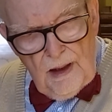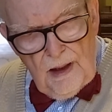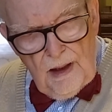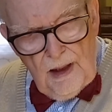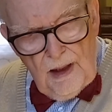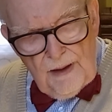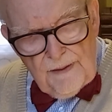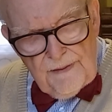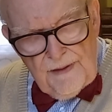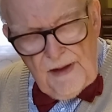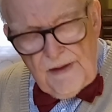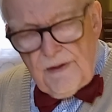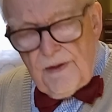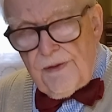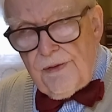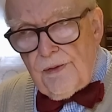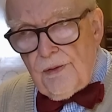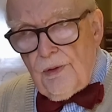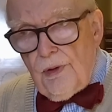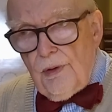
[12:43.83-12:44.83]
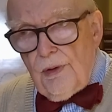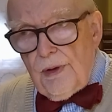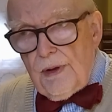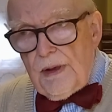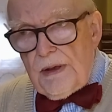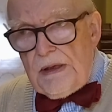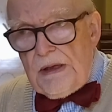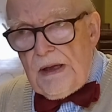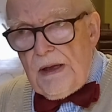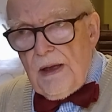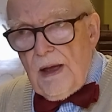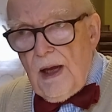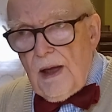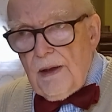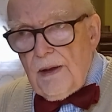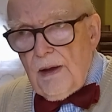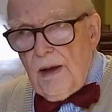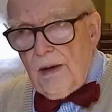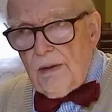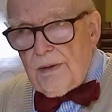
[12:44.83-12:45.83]
I then thought,
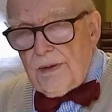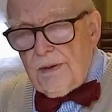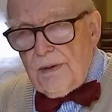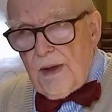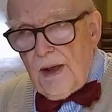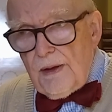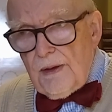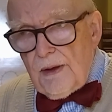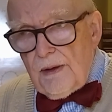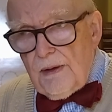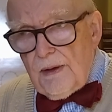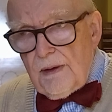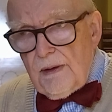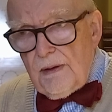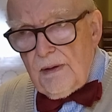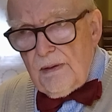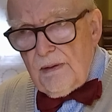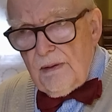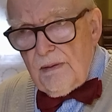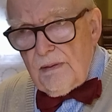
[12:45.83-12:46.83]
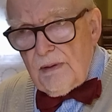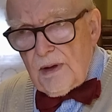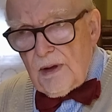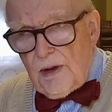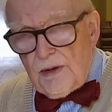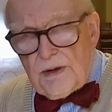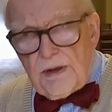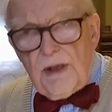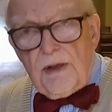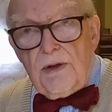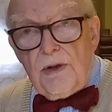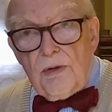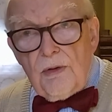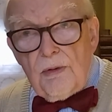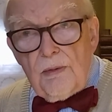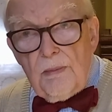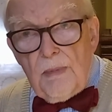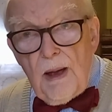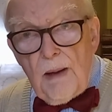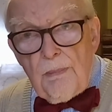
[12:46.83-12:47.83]
I then
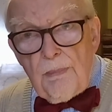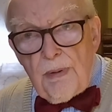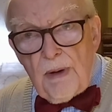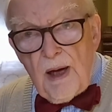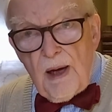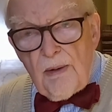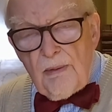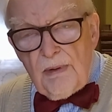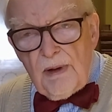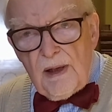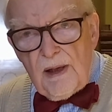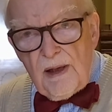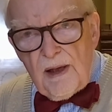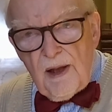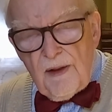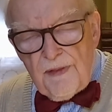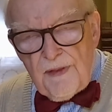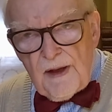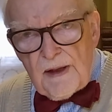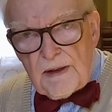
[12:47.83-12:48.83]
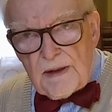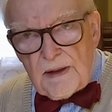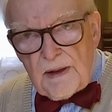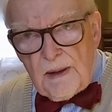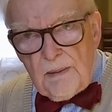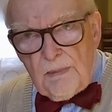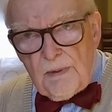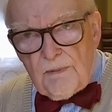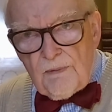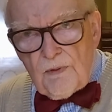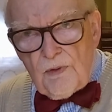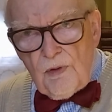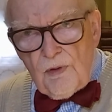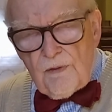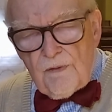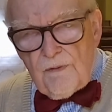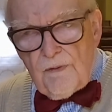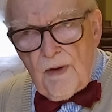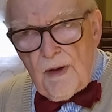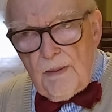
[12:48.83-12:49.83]
continued my prayer, really. I thanked him, of
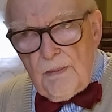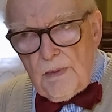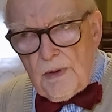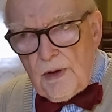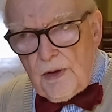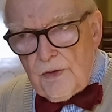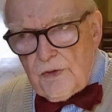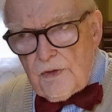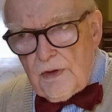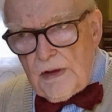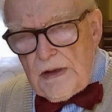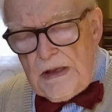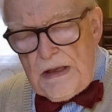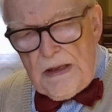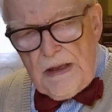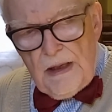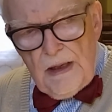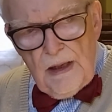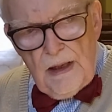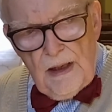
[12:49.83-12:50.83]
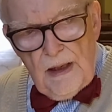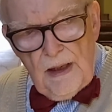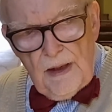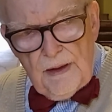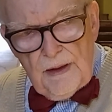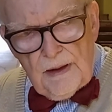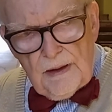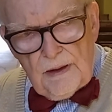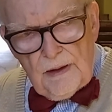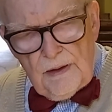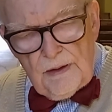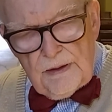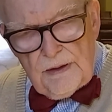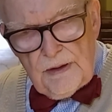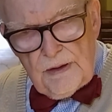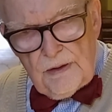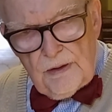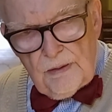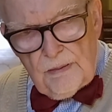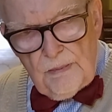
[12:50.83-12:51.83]
course, very much, and then
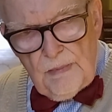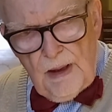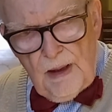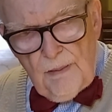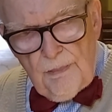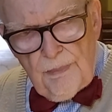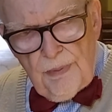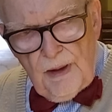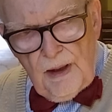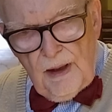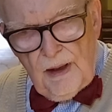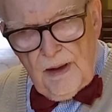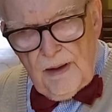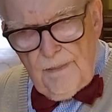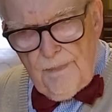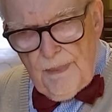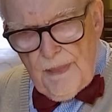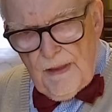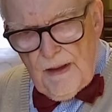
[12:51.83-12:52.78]
continued my prayer.